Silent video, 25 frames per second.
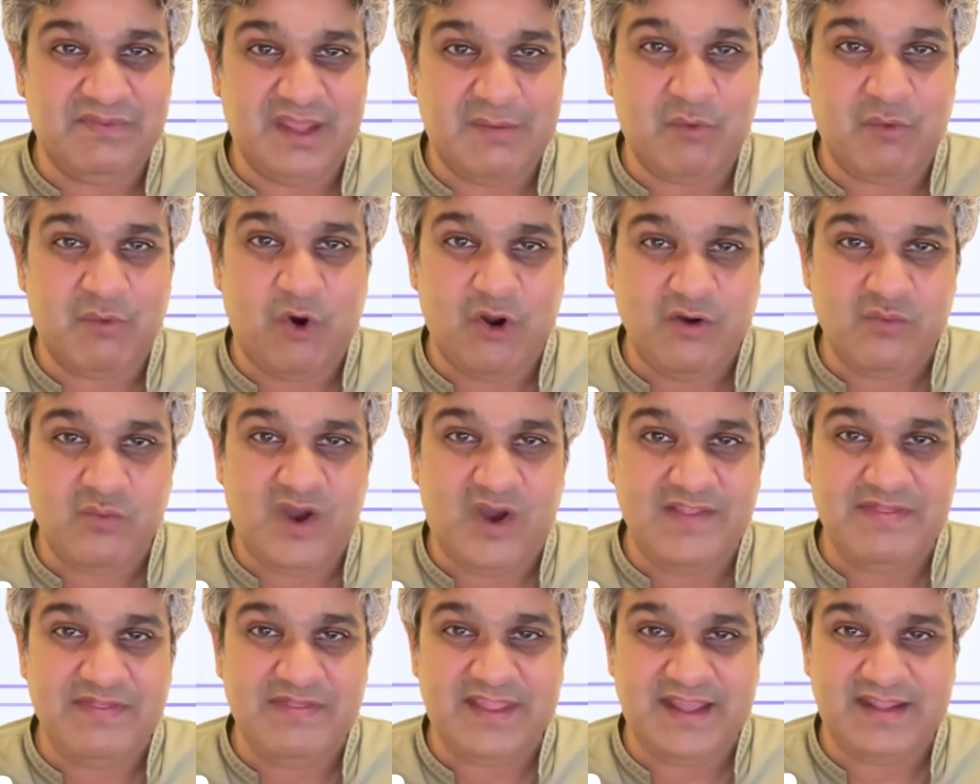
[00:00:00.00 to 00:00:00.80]
they want
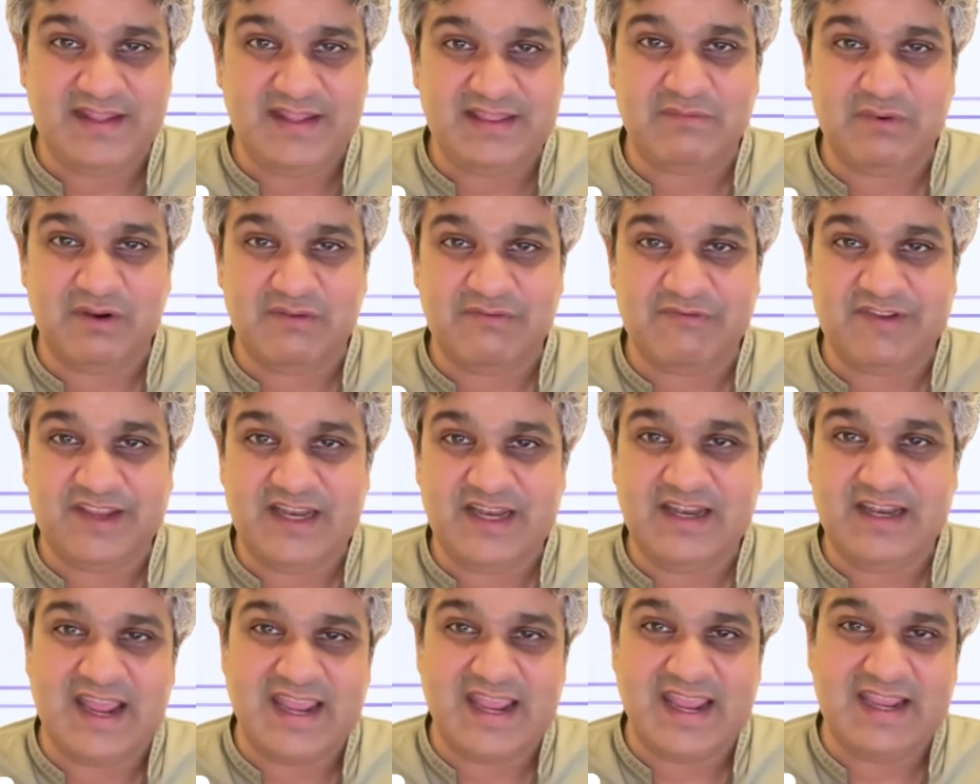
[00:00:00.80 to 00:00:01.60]
one that they will
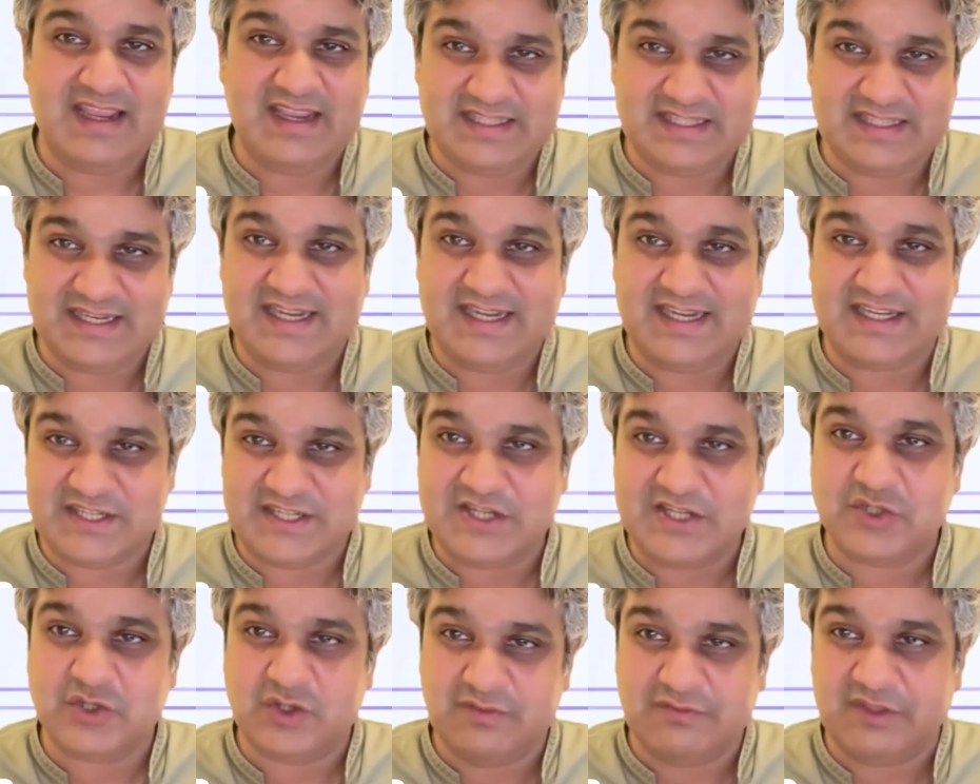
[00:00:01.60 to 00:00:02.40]
feel like is an
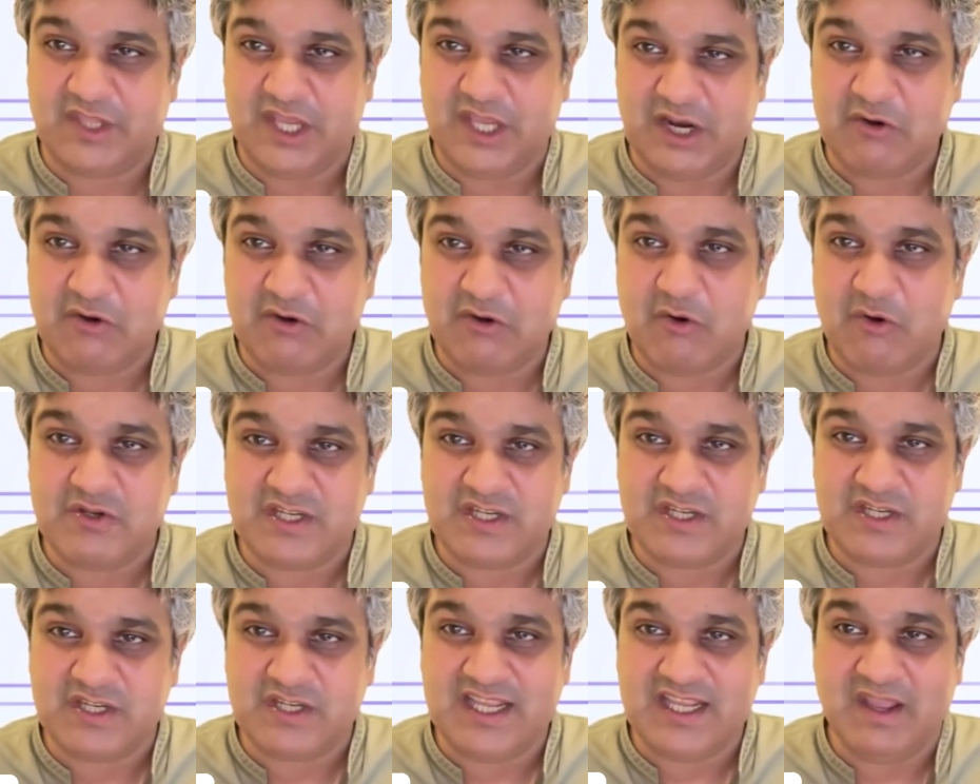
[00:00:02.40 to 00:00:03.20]
extension of their
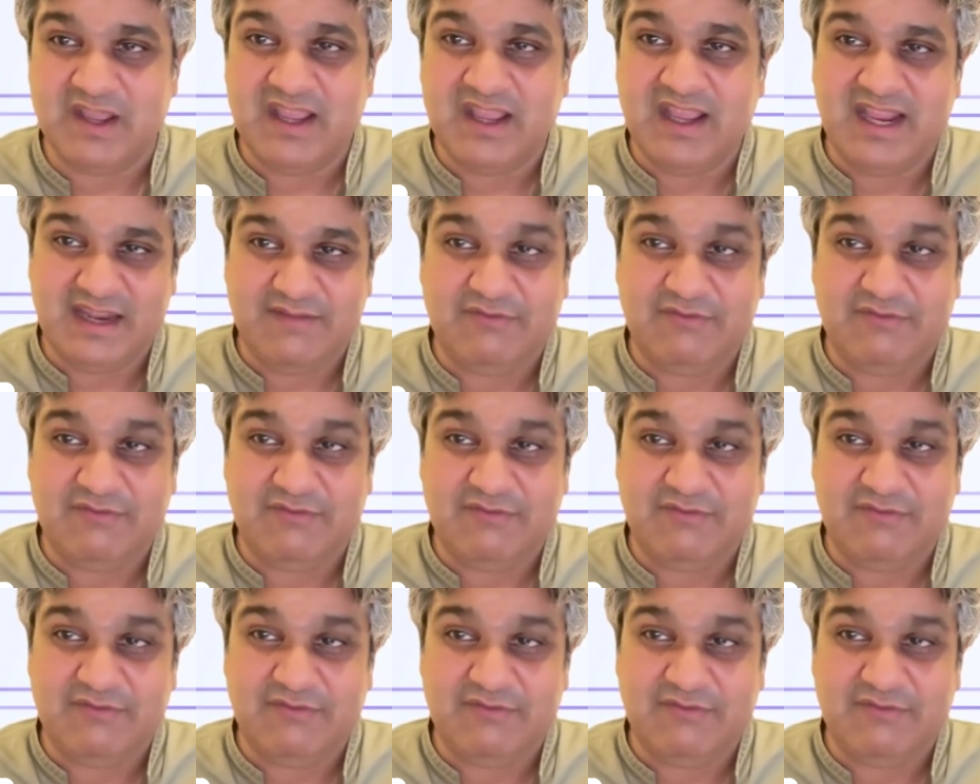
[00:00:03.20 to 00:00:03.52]
own team.